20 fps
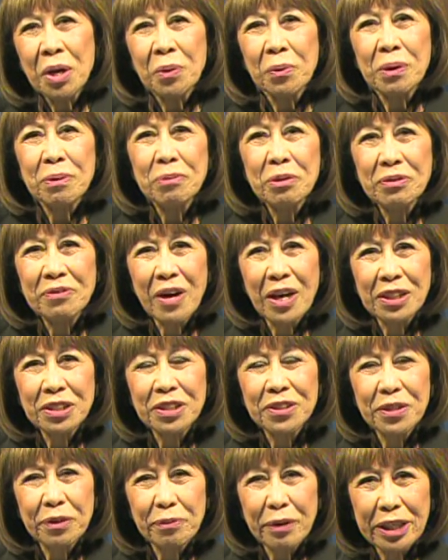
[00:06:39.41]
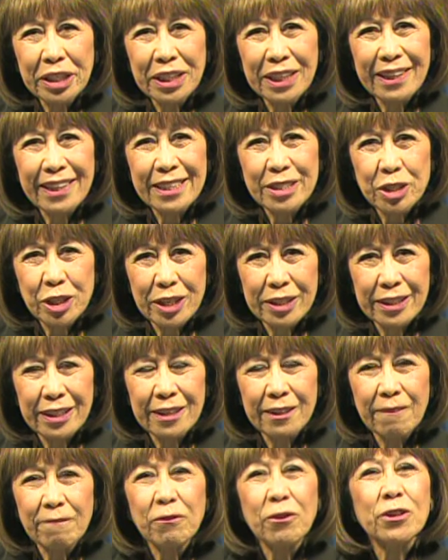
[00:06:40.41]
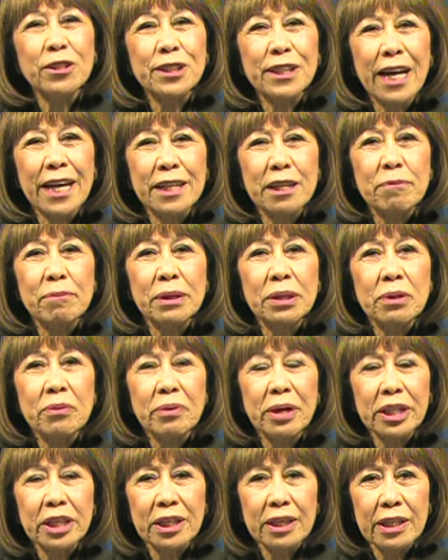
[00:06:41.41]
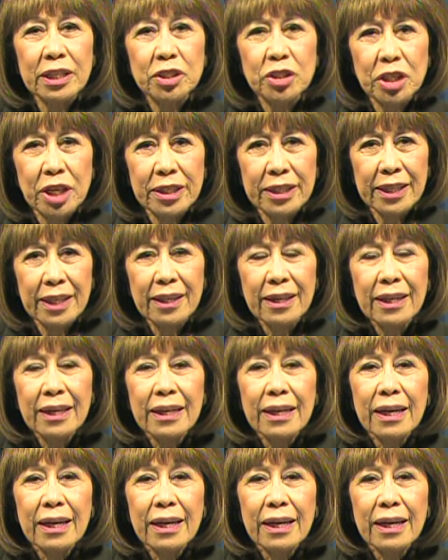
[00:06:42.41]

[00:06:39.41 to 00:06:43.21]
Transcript: We move on to the regular agenda, and the first item on the regular agenda